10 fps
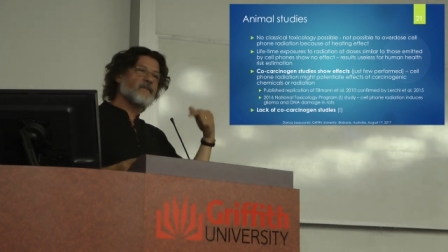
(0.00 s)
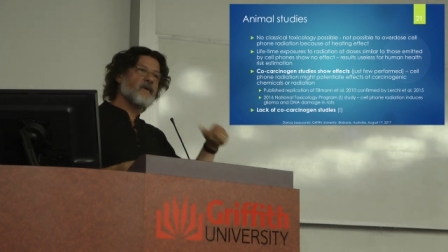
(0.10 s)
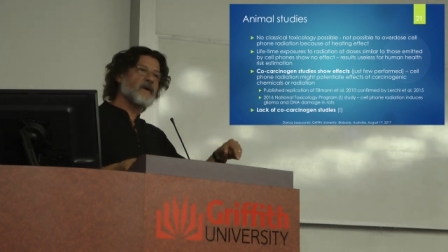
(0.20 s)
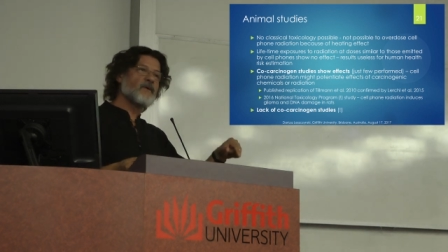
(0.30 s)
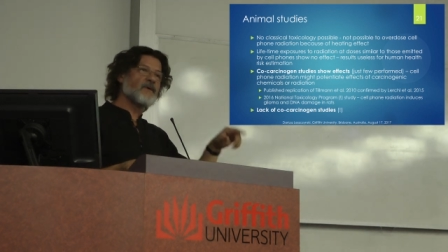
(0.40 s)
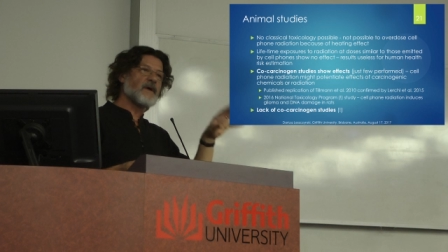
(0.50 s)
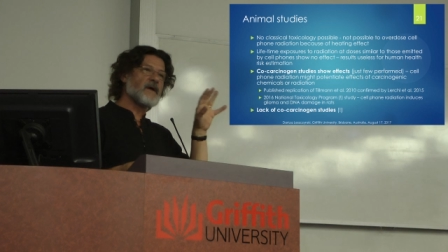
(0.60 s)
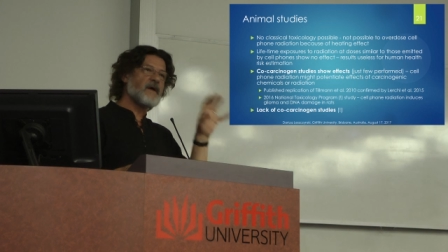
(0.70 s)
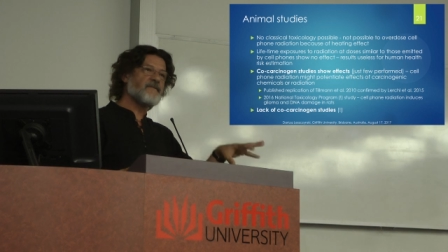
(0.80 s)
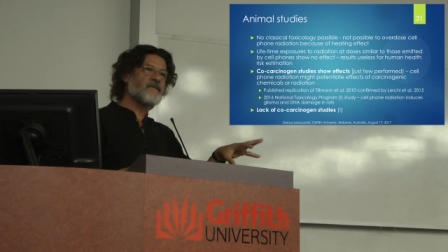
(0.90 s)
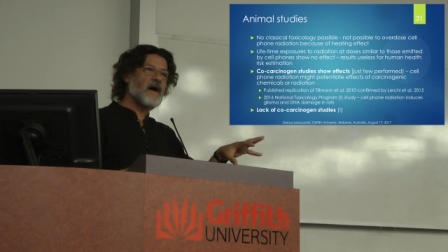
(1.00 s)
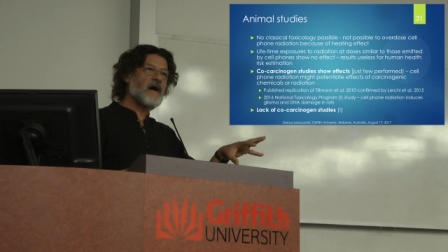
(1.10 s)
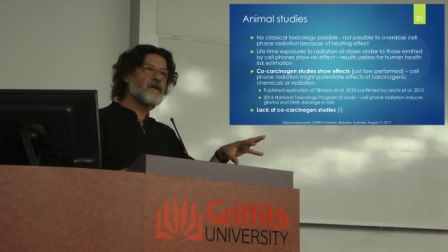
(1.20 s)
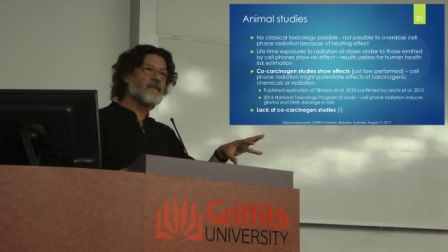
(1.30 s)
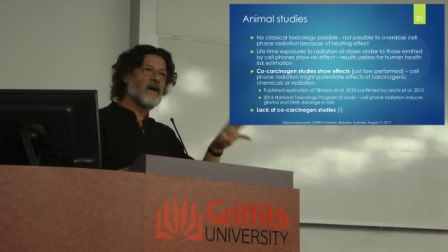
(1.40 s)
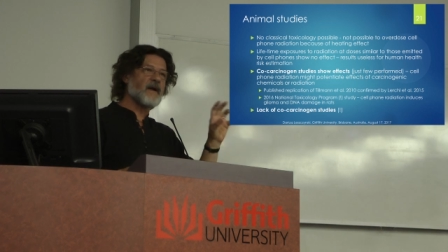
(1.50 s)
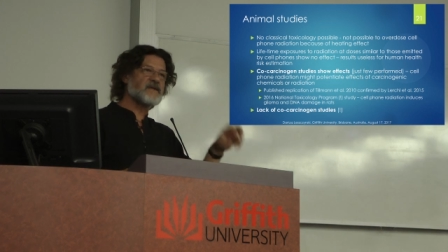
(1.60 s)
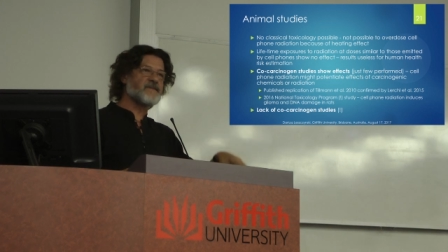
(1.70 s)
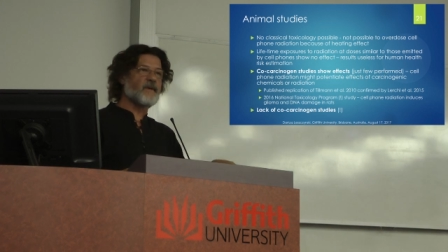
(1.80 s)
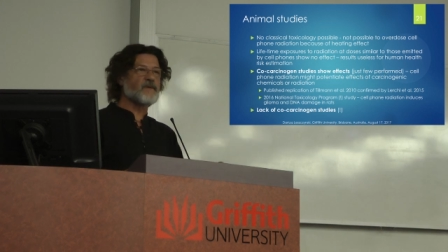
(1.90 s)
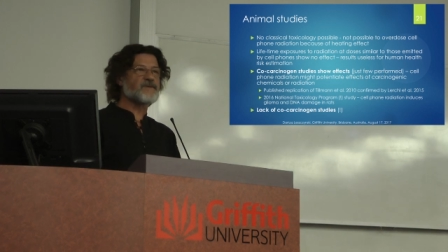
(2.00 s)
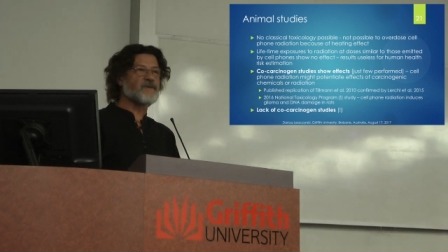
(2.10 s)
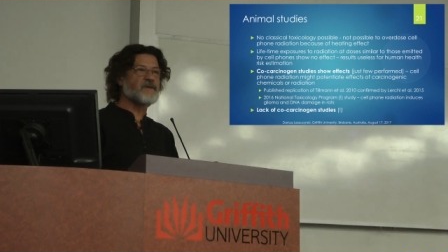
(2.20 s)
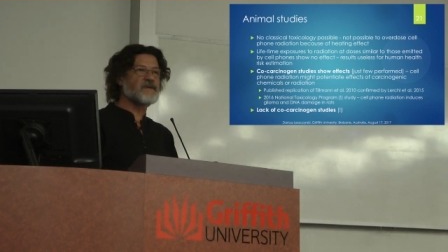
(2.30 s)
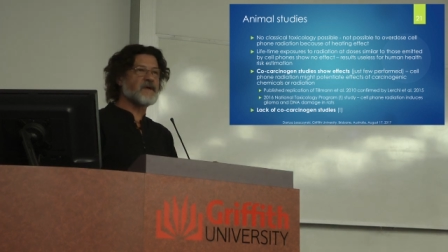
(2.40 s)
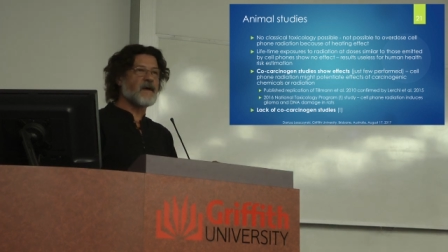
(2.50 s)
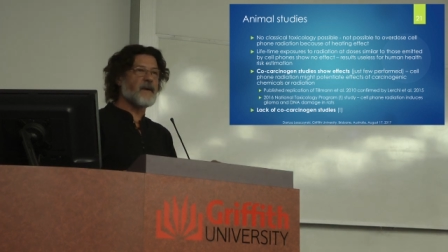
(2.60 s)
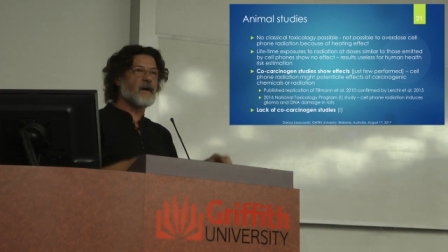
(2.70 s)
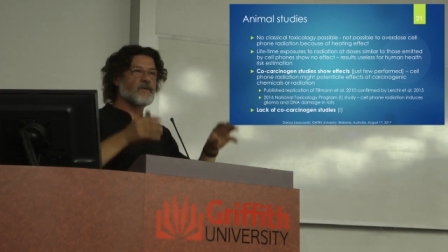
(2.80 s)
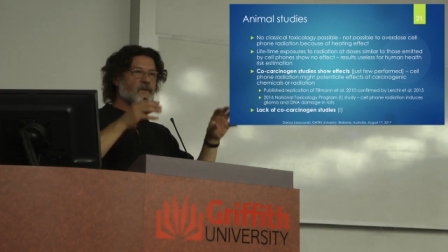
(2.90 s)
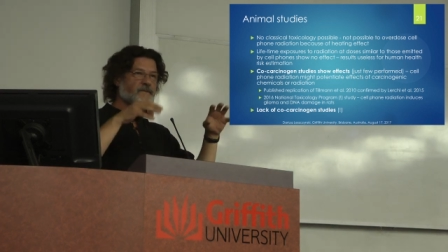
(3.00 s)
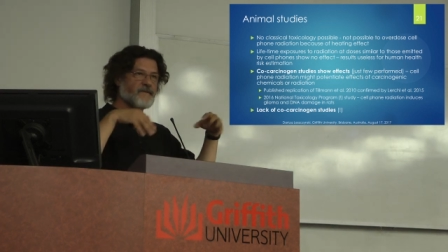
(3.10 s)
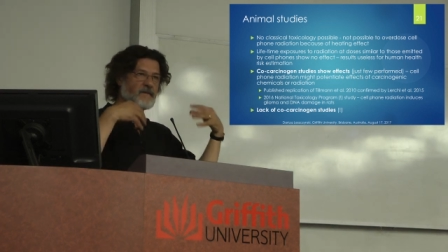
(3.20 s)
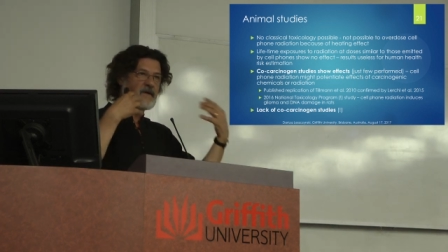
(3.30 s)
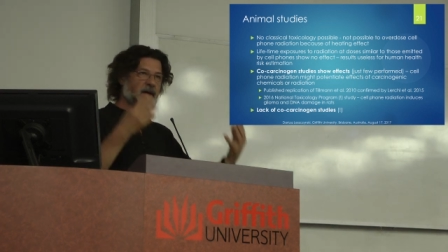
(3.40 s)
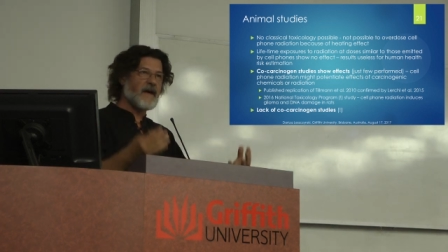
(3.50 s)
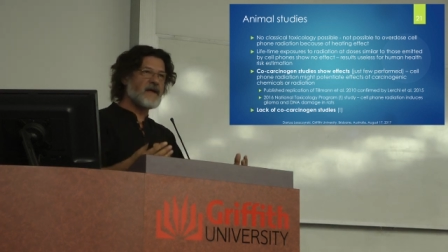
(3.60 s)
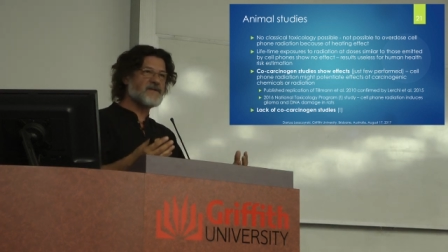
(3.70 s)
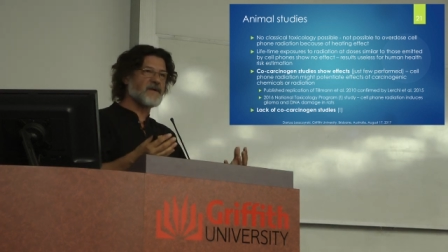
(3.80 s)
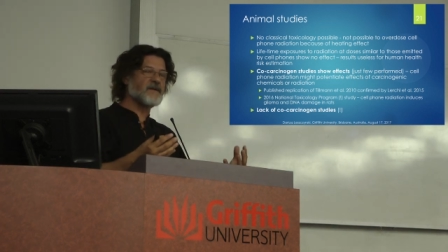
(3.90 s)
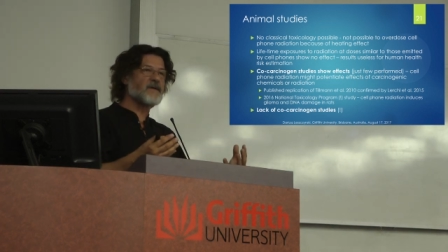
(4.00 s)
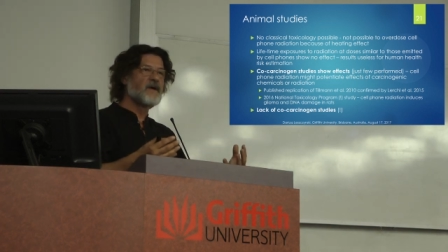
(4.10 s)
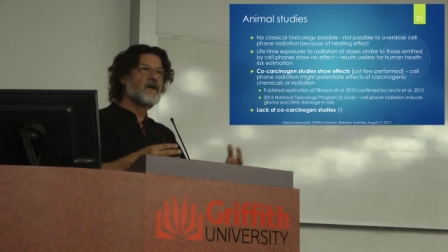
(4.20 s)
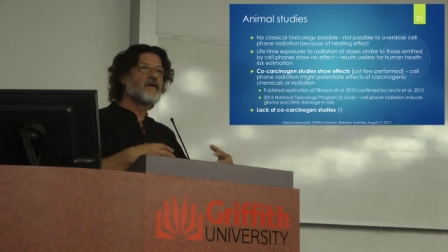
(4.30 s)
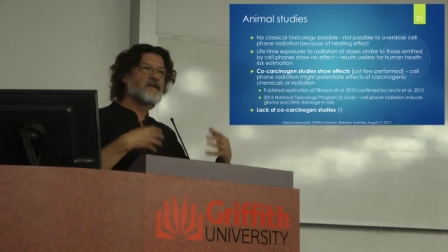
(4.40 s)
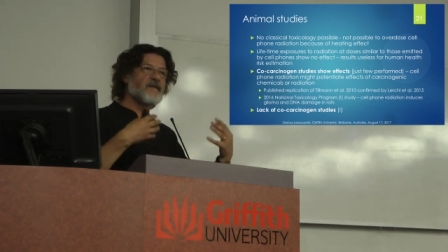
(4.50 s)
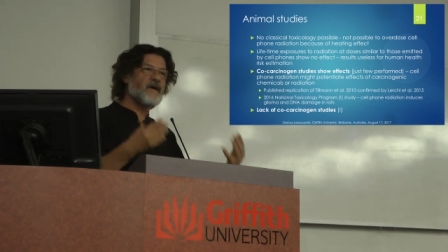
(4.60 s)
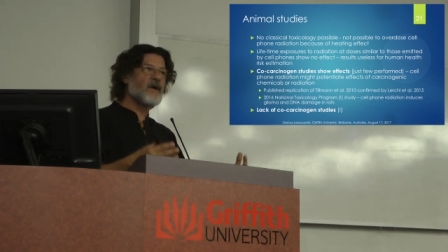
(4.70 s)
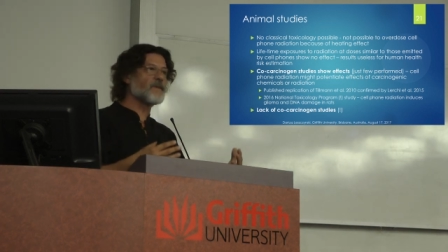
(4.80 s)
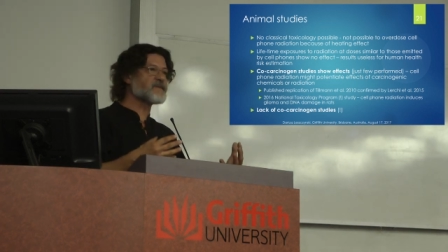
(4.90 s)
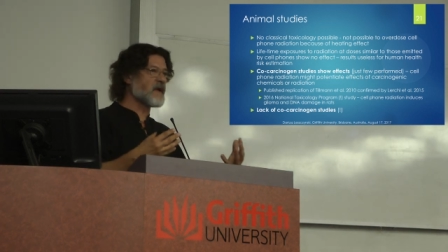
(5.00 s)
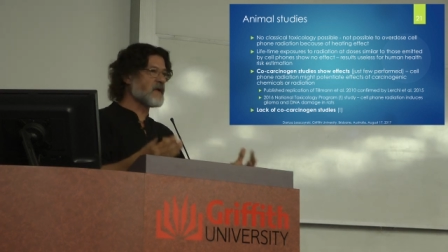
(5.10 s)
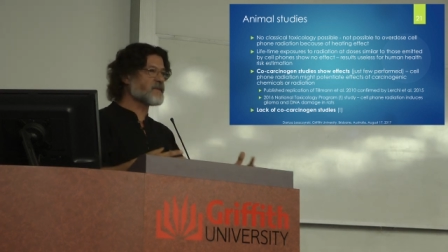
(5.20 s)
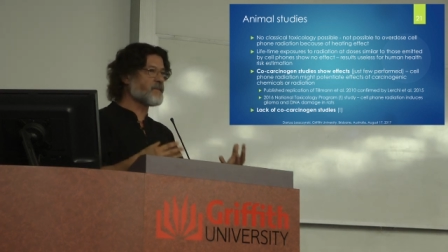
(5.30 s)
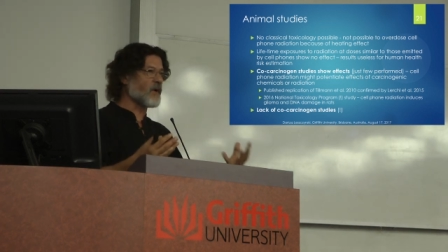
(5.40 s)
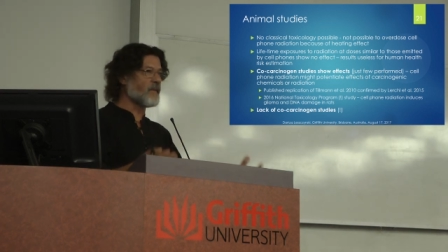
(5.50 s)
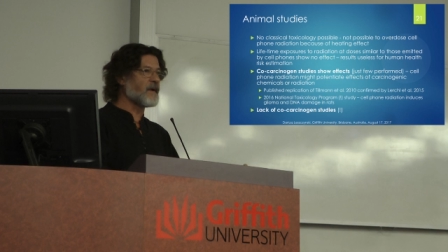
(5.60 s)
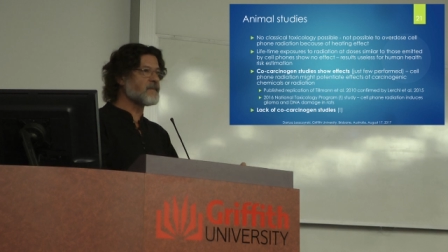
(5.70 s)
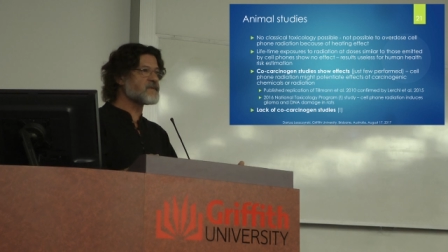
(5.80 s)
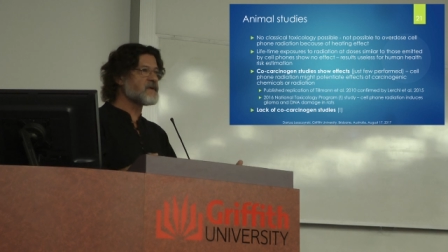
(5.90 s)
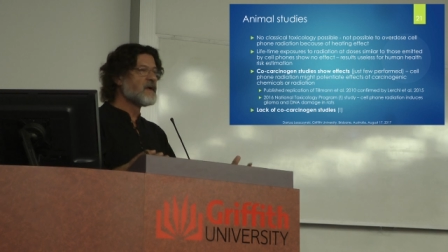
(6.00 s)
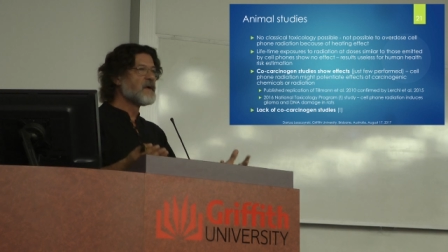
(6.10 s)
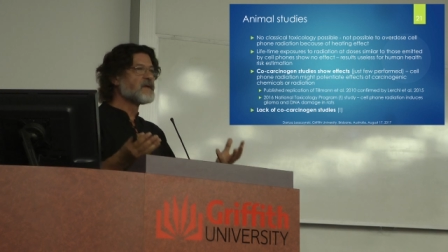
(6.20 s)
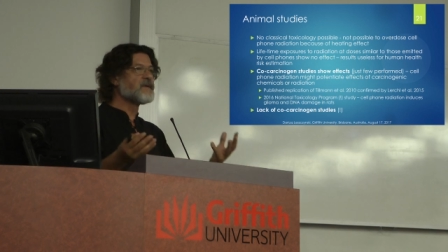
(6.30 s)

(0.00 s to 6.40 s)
but we are looking if animal exposed to this amount of agent develops health problems,